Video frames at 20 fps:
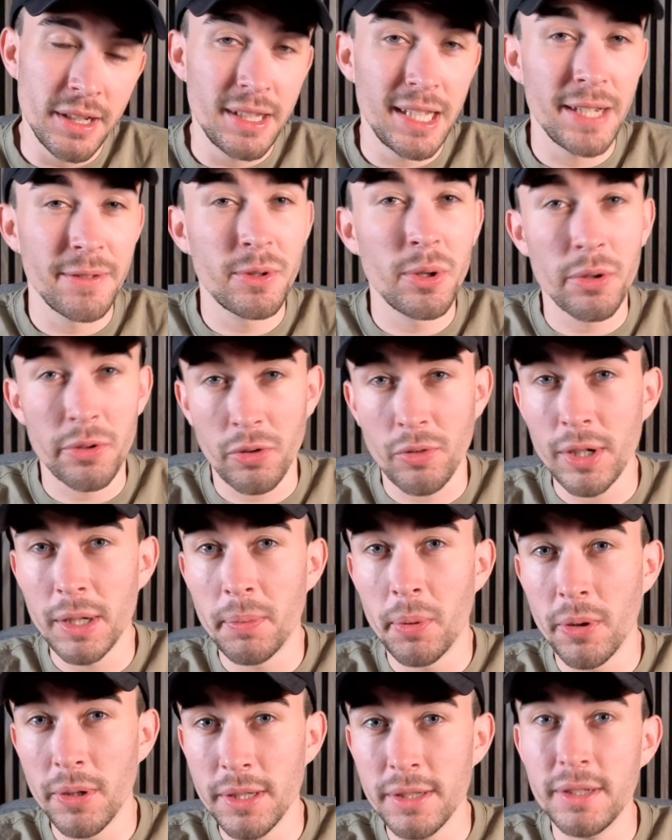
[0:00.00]
they've got 3
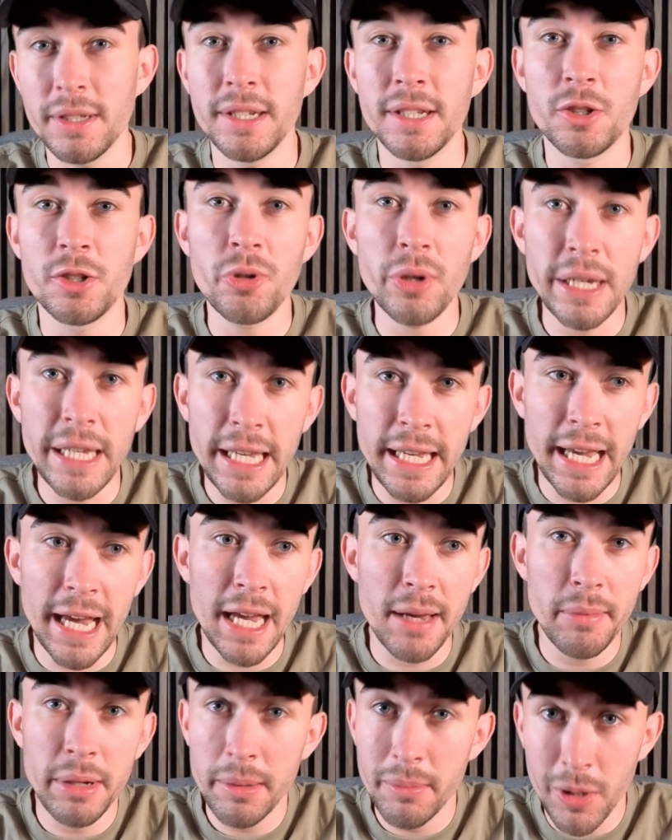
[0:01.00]
points in a tricky
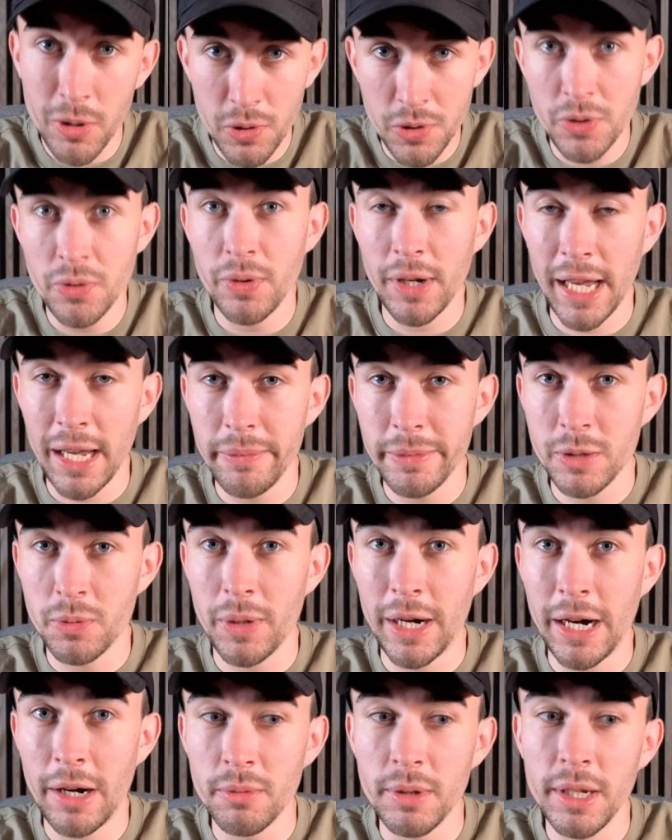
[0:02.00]
game, an emotional game as
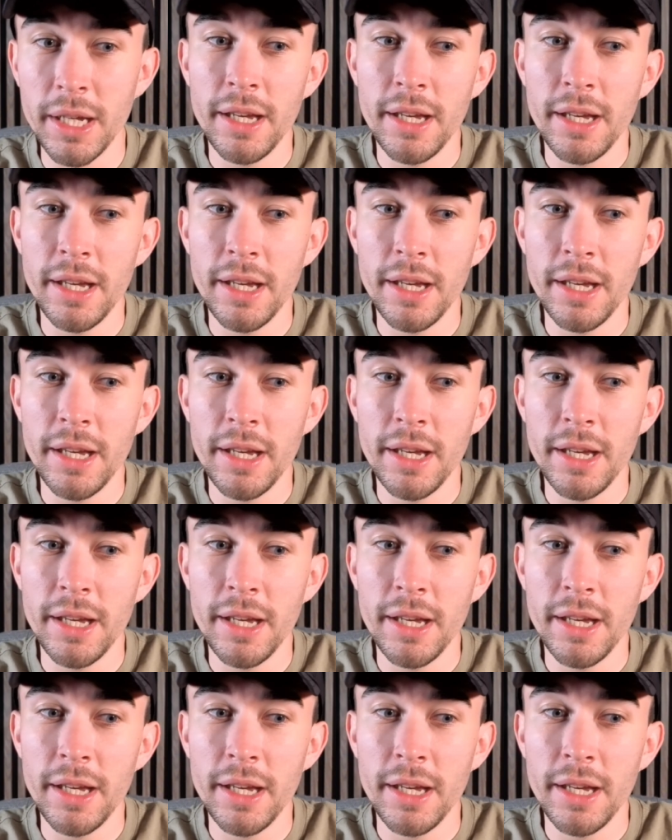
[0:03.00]
well.